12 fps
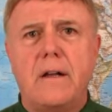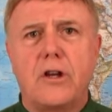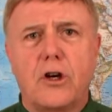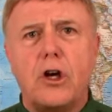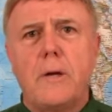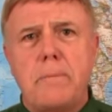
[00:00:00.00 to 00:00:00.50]

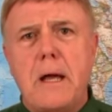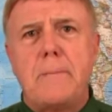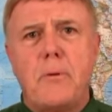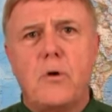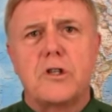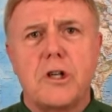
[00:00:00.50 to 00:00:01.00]
The good
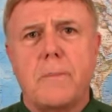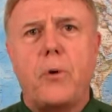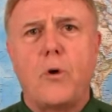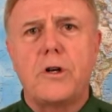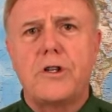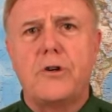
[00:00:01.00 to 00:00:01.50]
people will
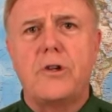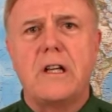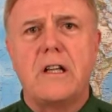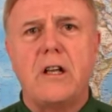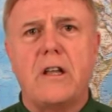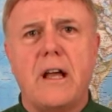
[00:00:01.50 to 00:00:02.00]
support you
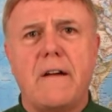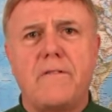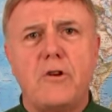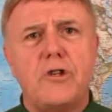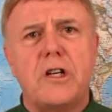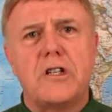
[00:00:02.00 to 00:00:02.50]
that
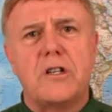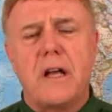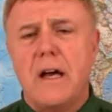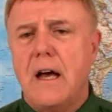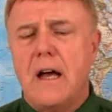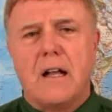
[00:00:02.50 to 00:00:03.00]
if you just
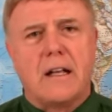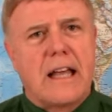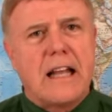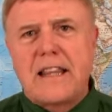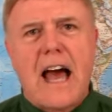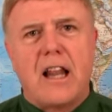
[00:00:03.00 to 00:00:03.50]

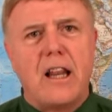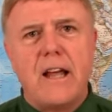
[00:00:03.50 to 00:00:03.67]
get that